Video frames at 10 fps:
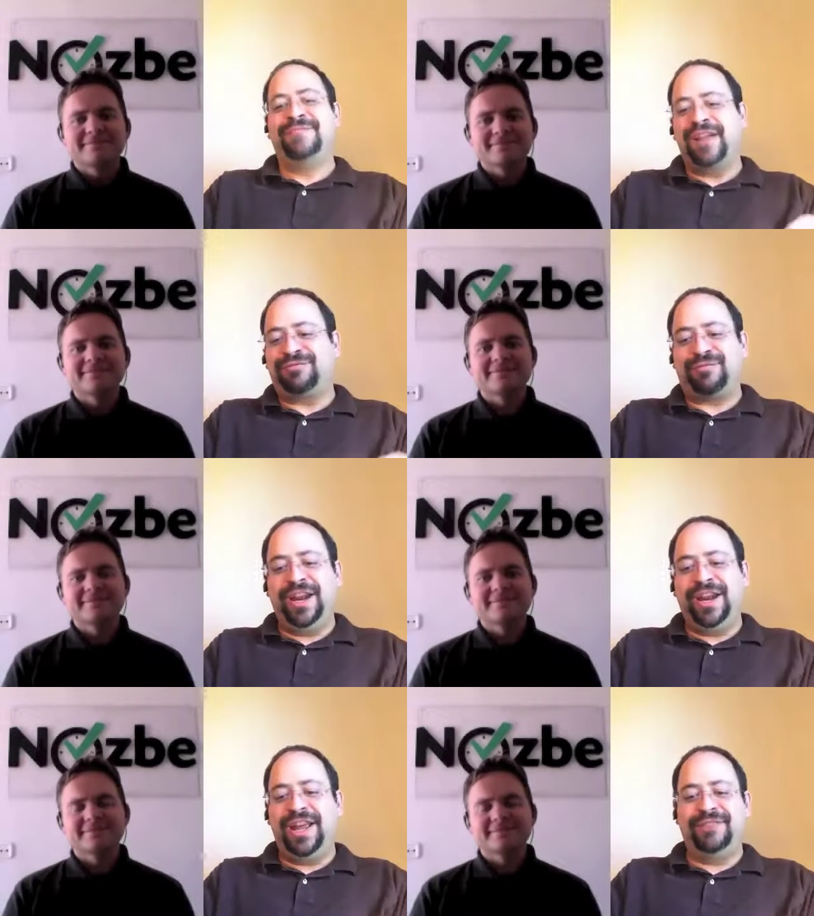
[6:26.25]
Speaker 1: That's
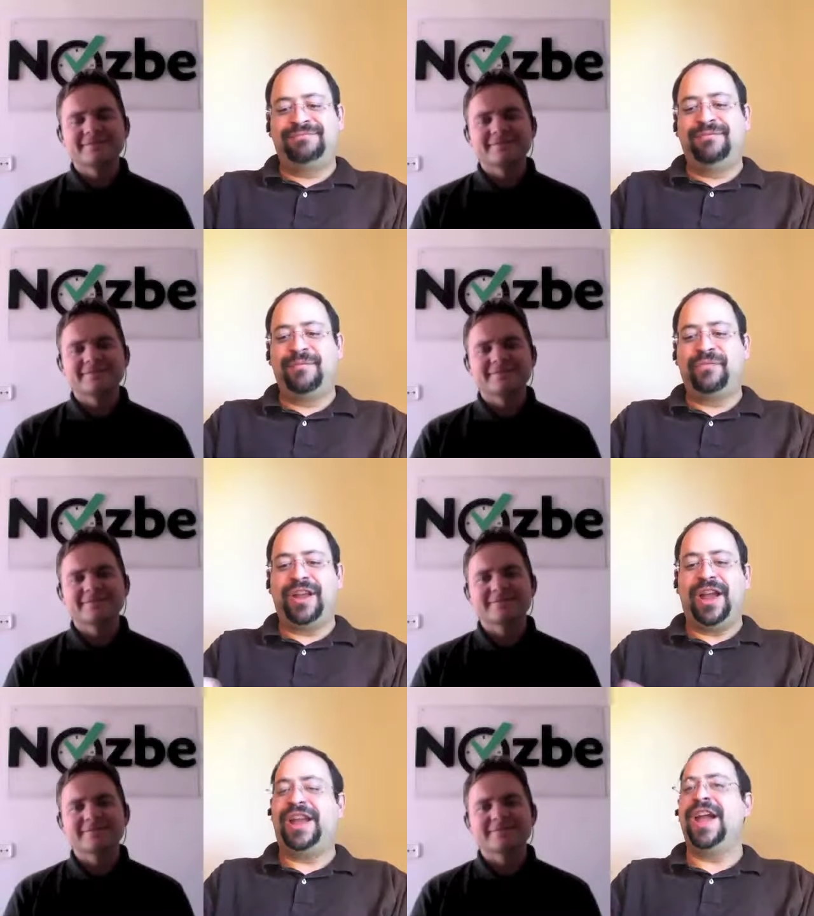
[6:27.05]
really,
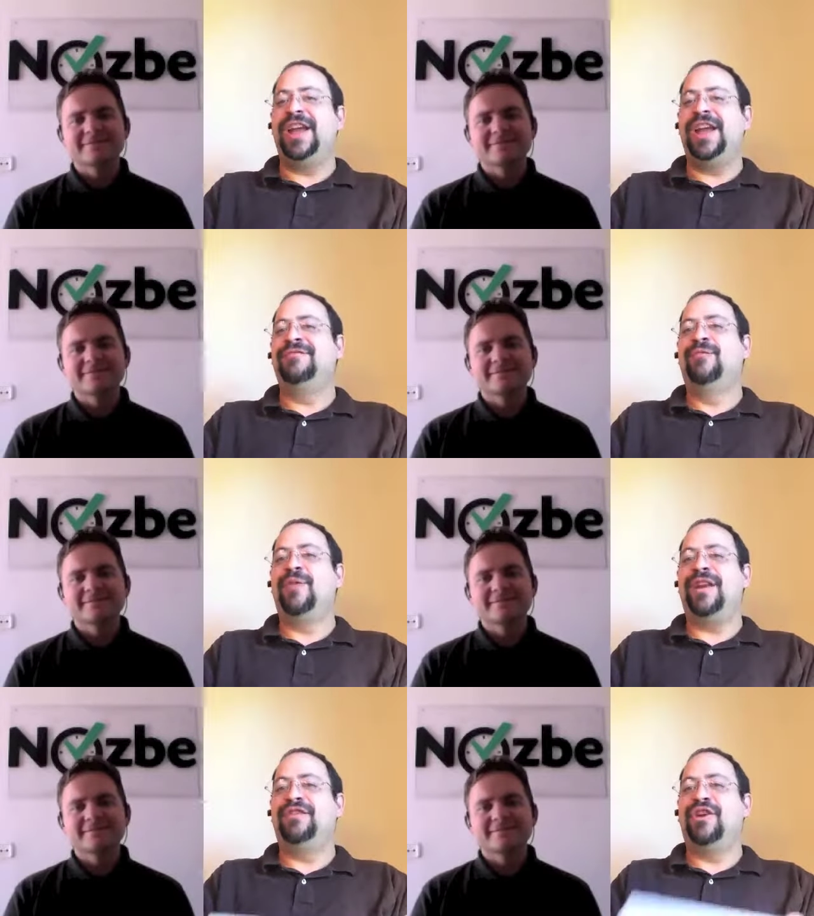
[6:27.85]
again,
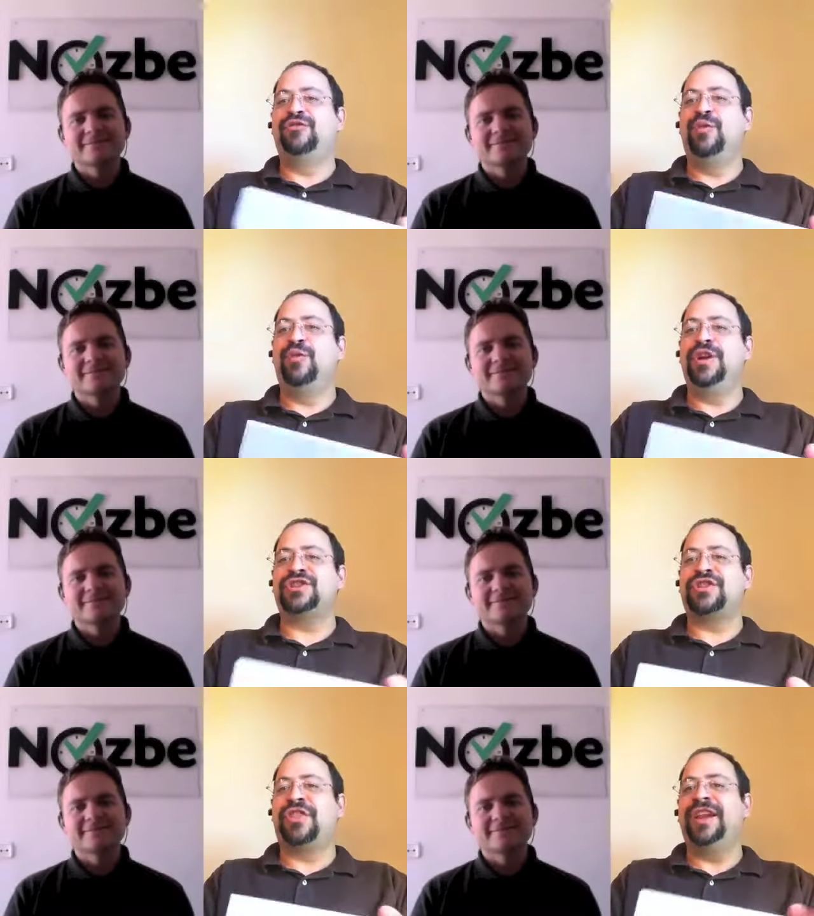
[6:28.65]
one of those wish
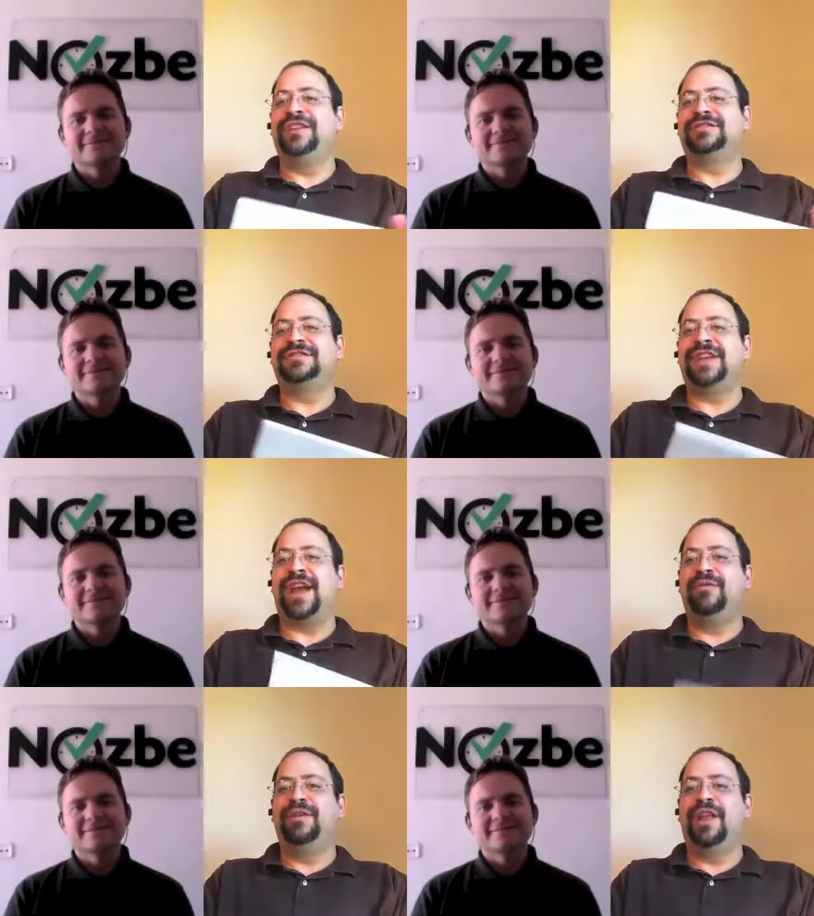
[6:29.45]
things that
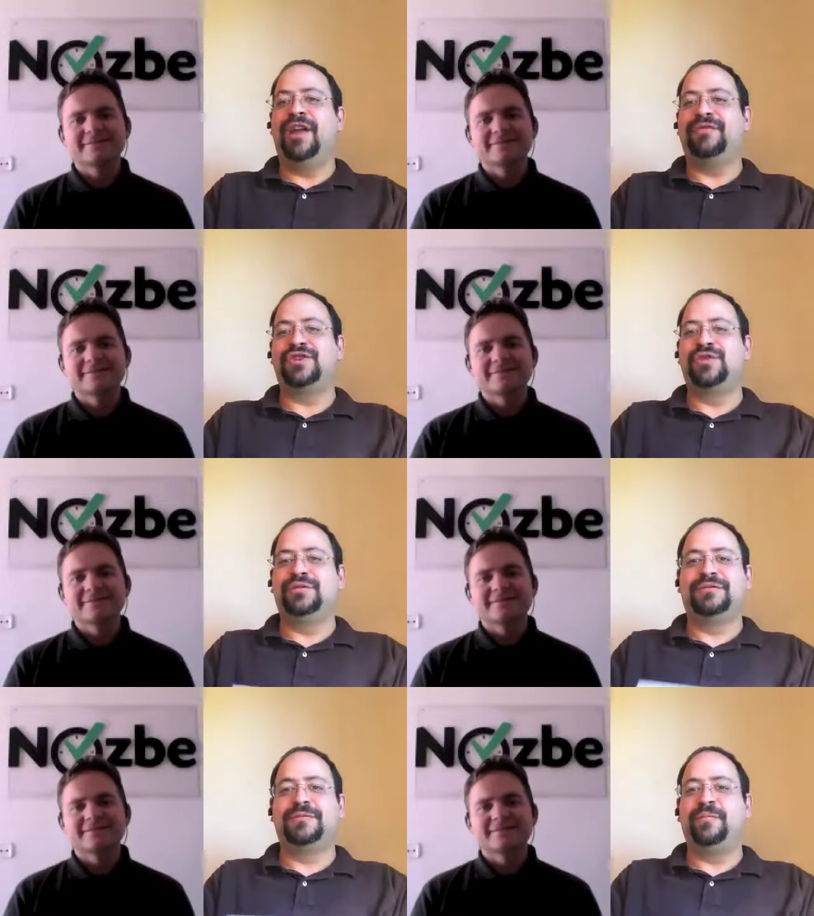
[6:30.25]
I would love
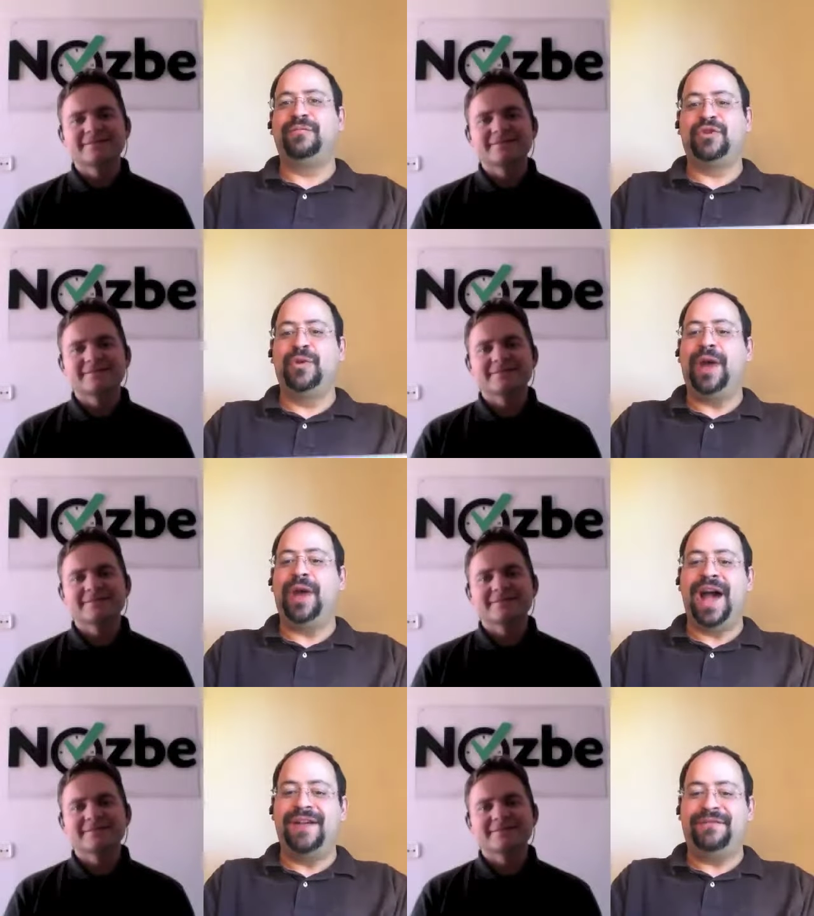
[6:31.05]
to to
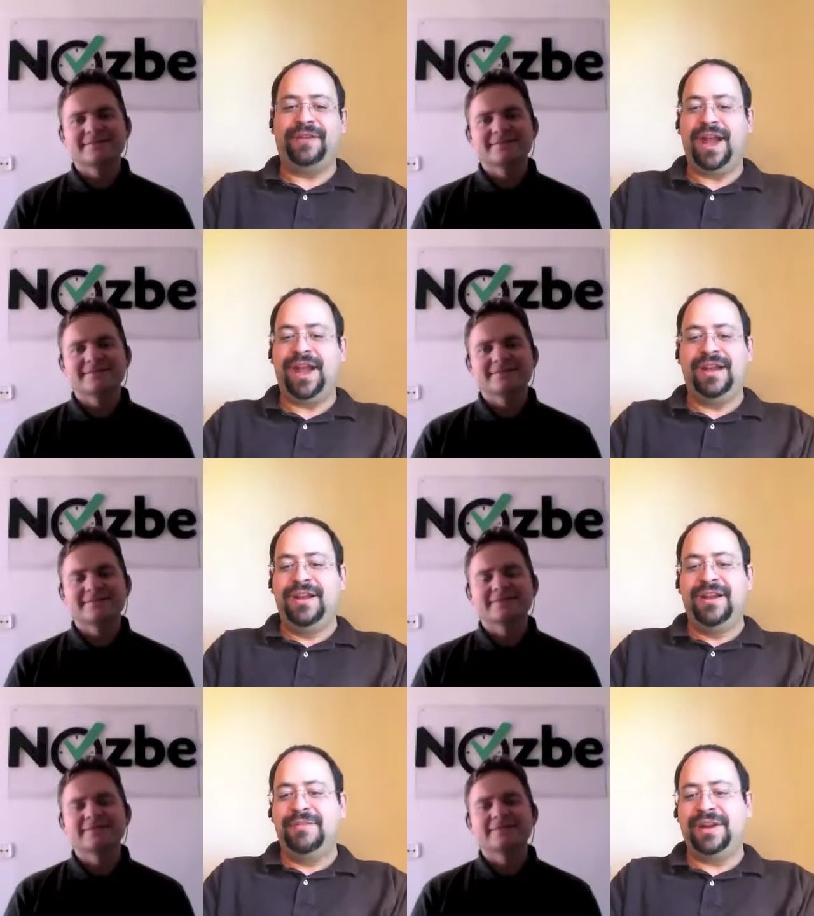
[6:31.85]
have
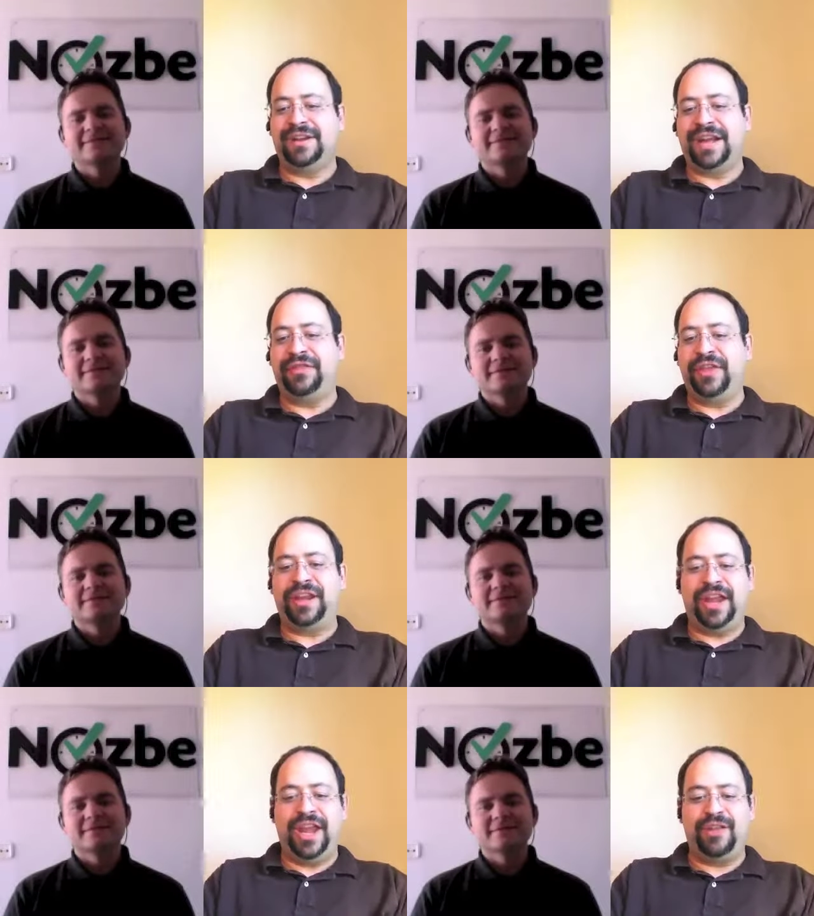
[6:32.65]
because I
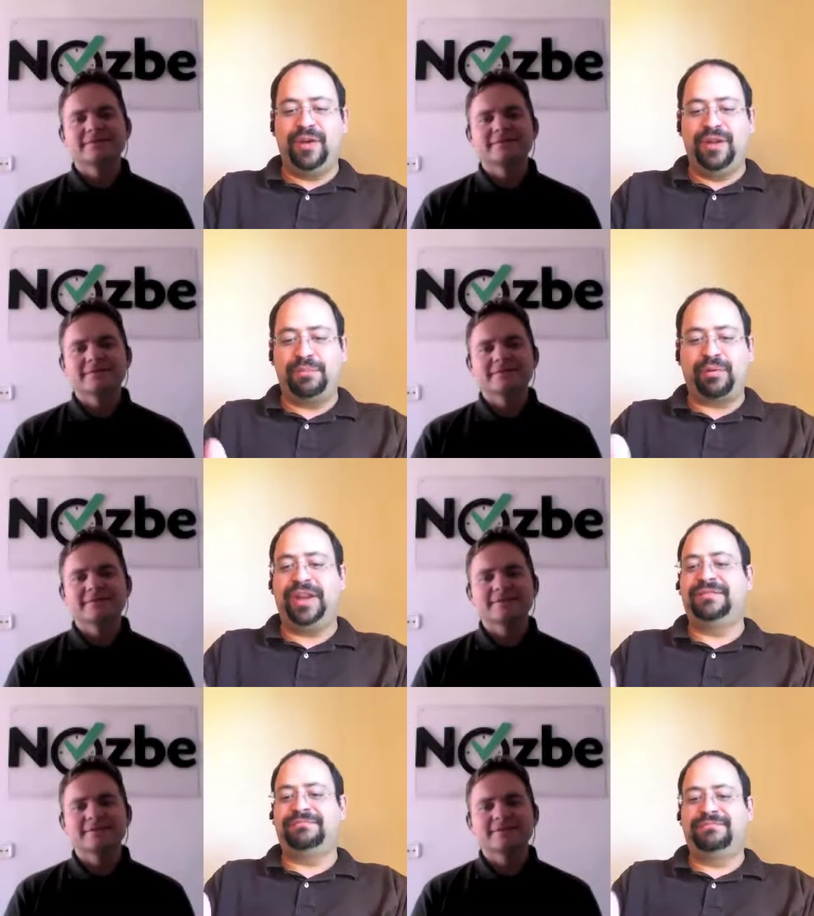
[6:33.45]
think it will
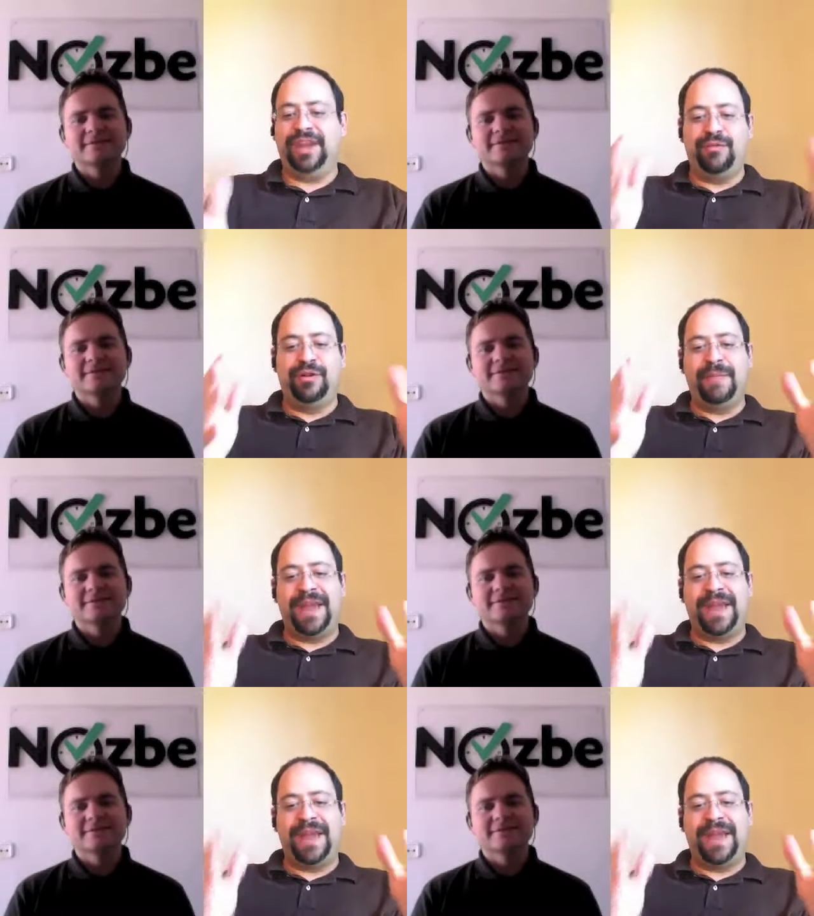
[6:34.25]
bring it will